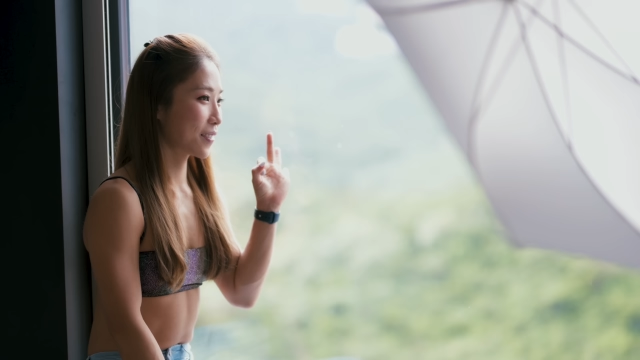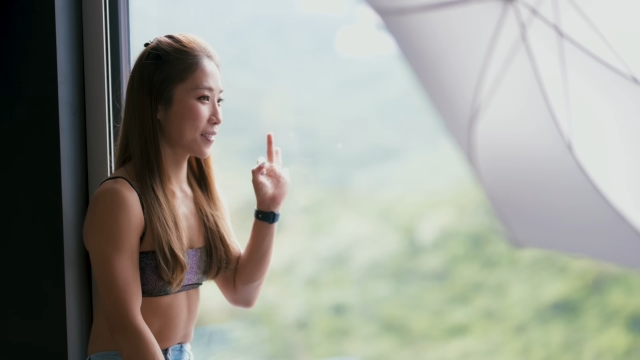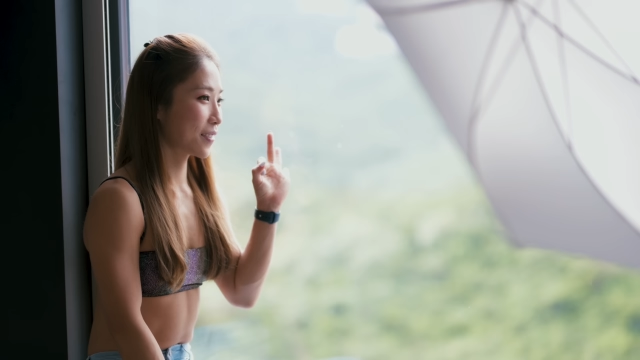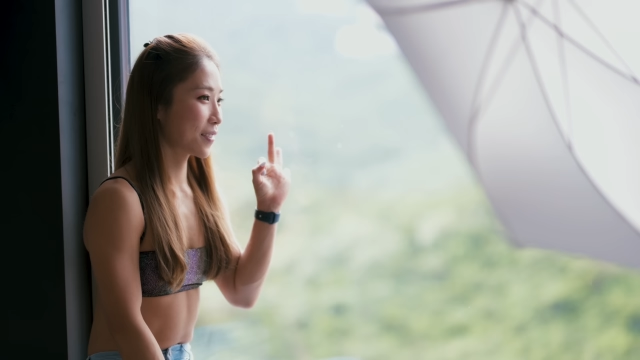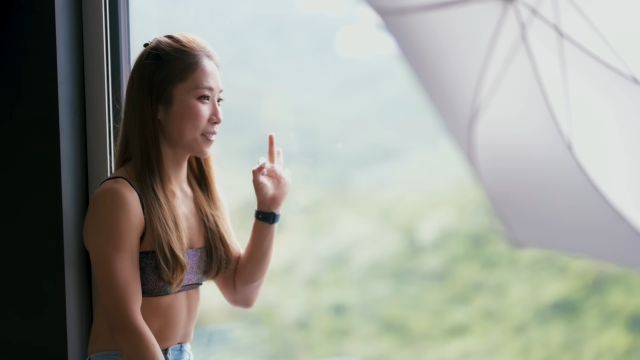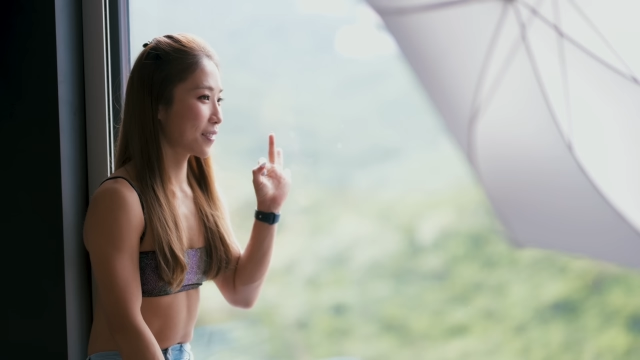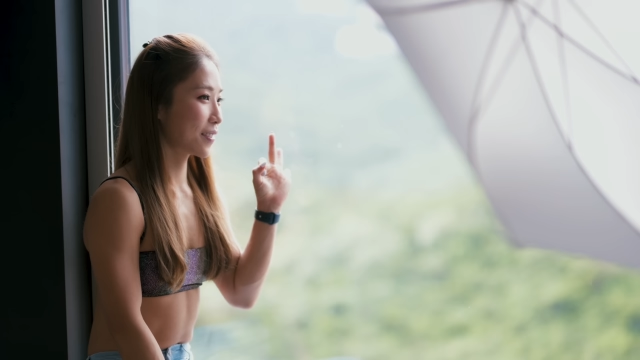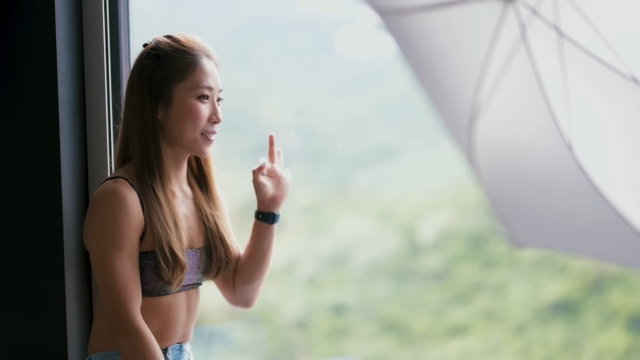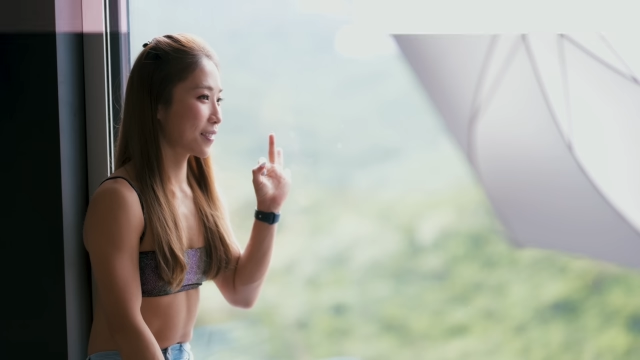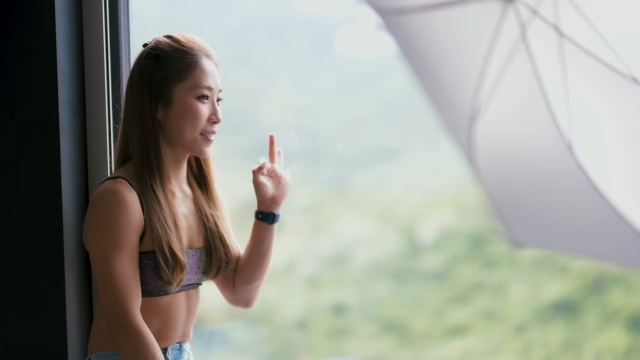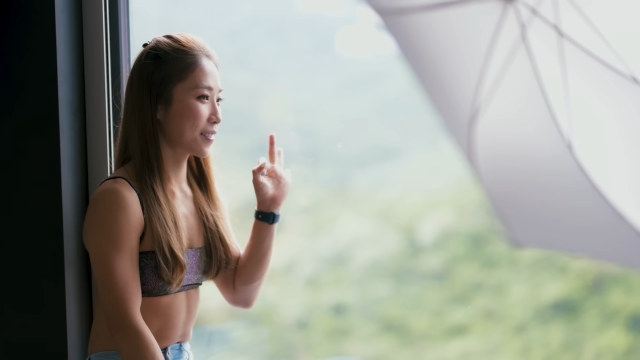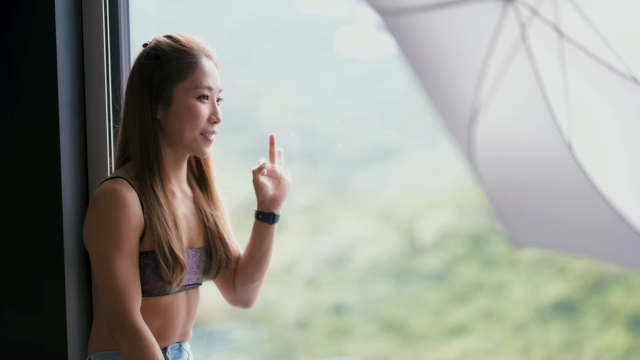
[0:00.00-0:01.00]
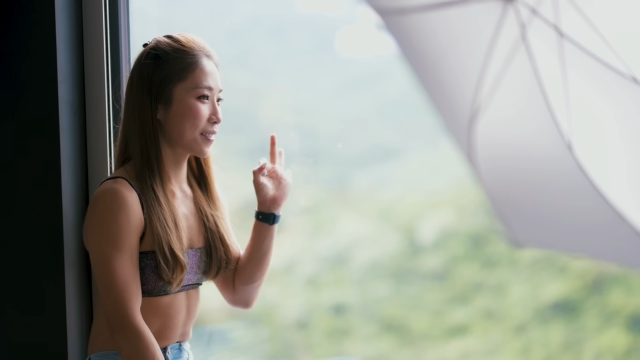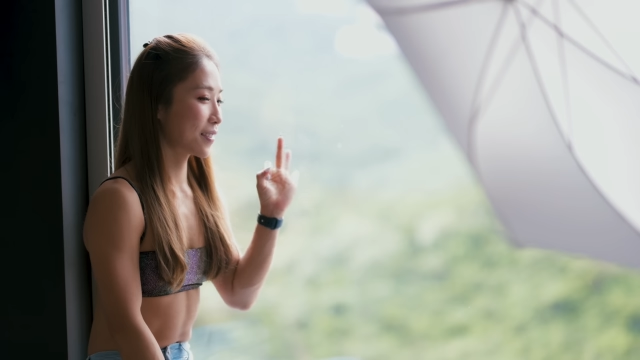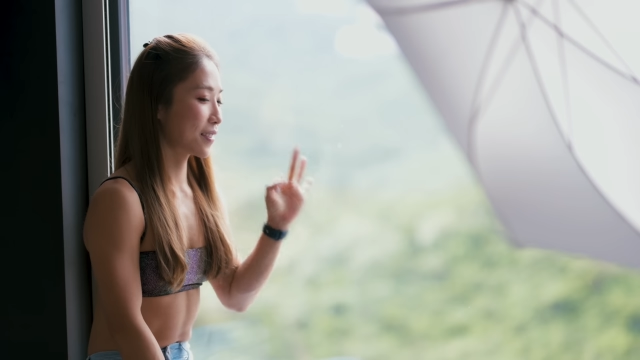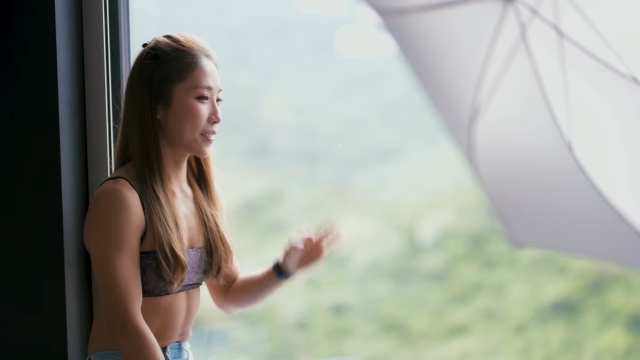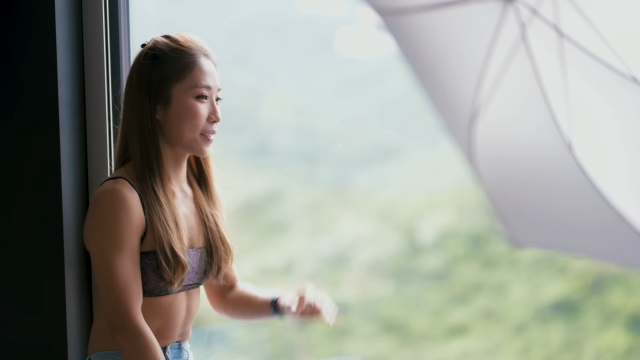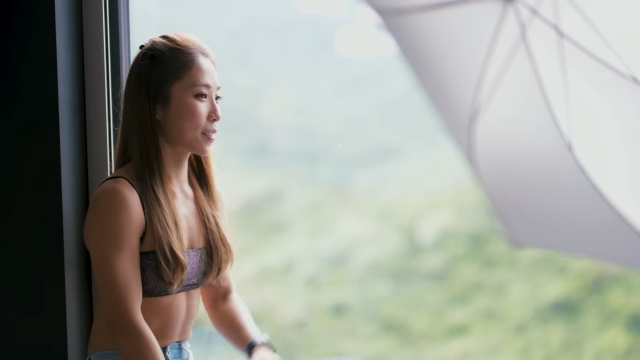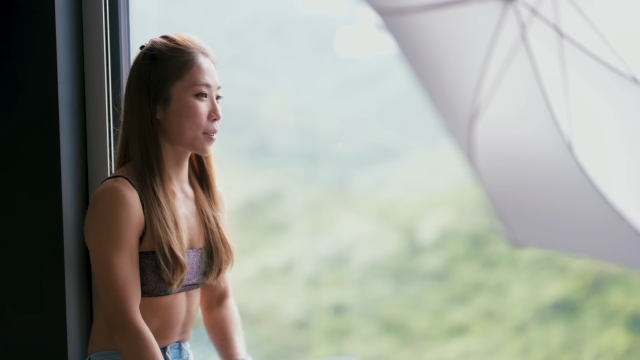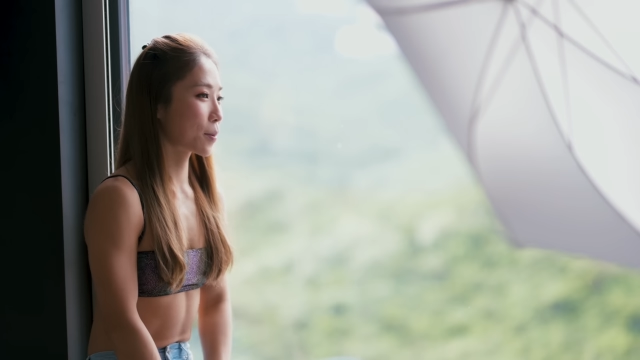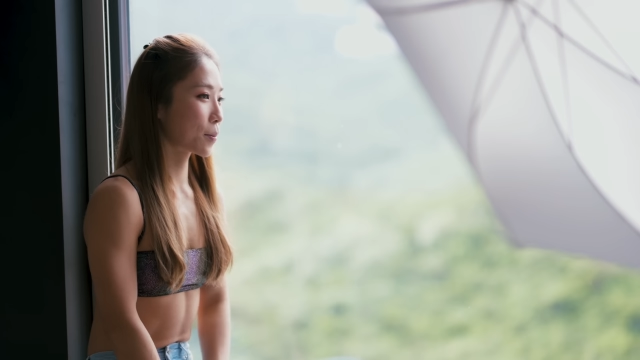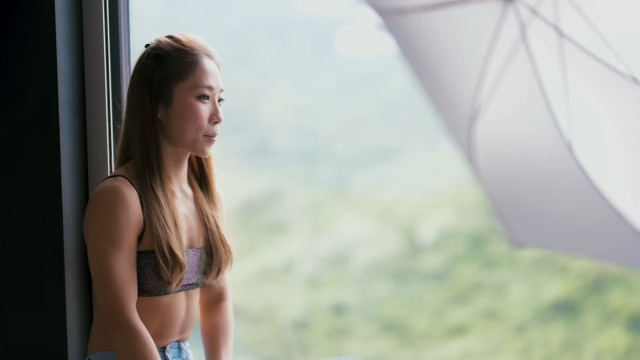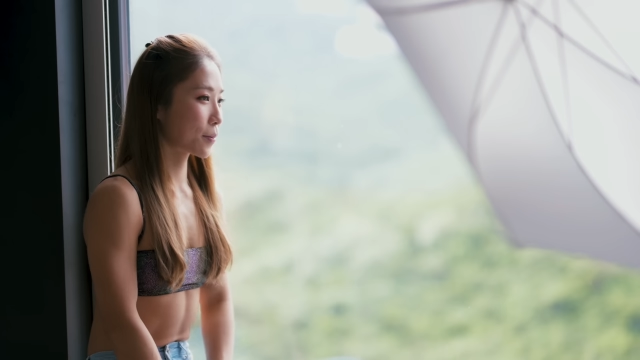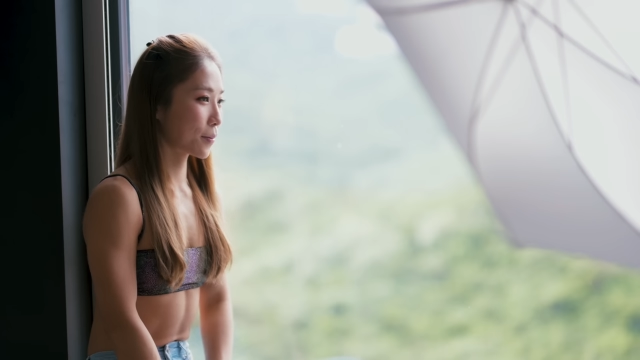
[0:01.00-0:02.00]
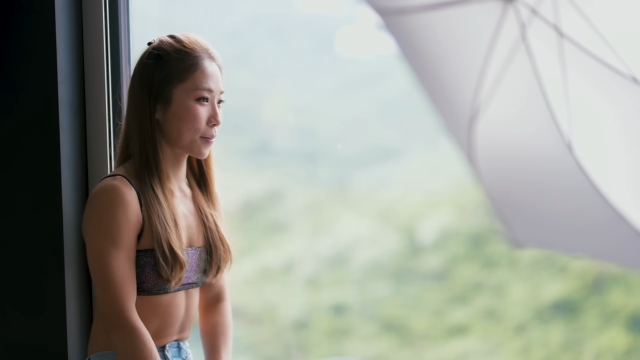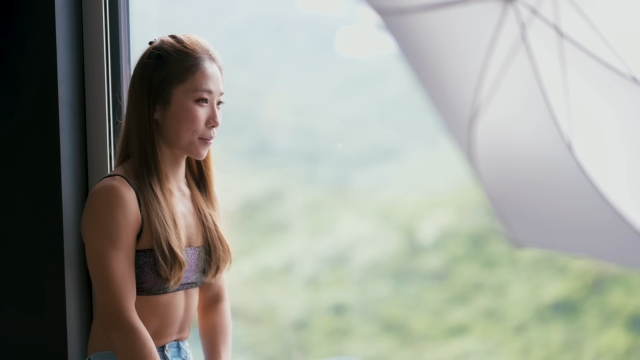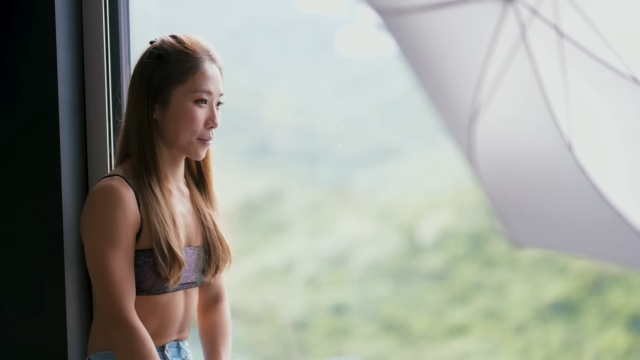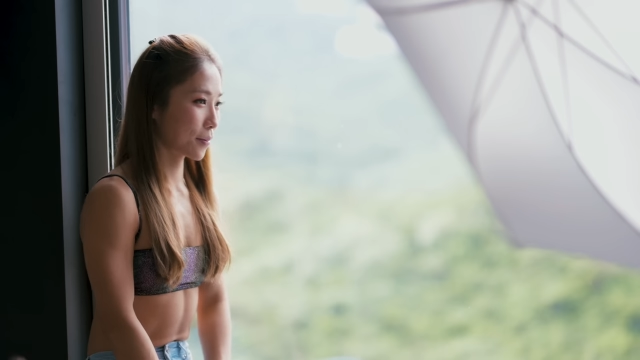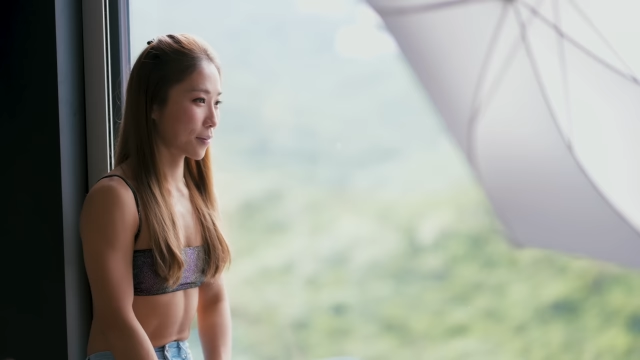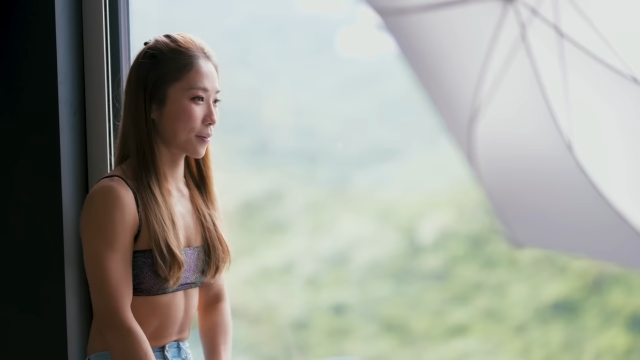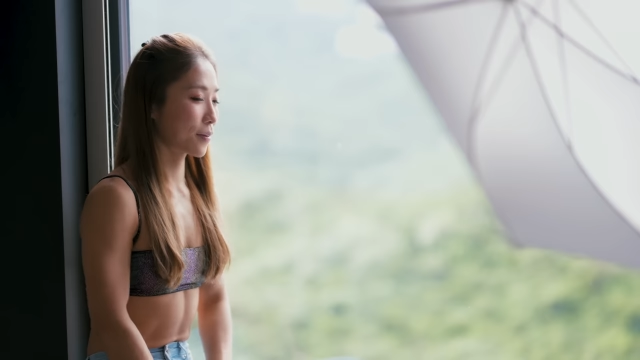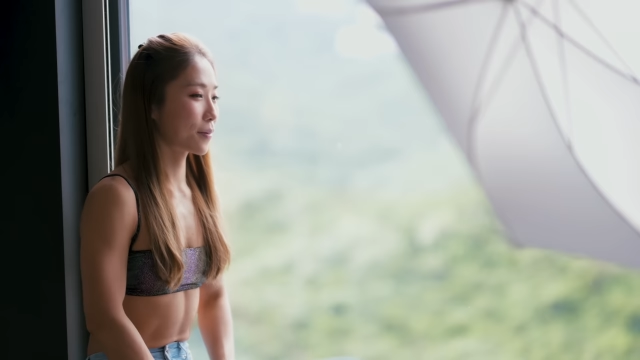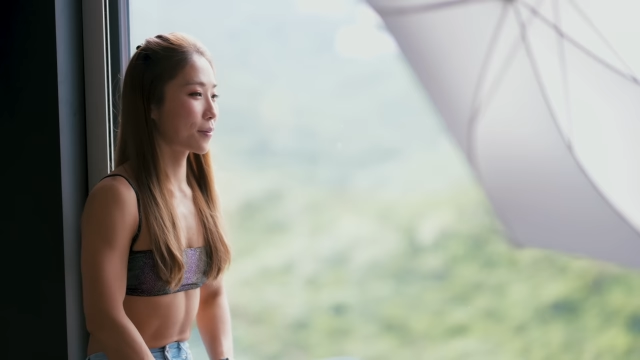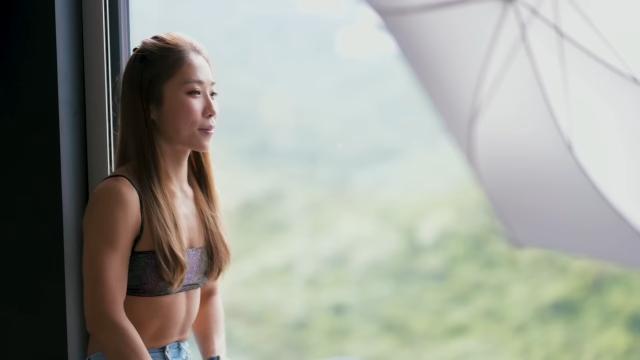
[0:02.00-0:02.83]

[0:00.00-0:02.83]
Nobody speaks.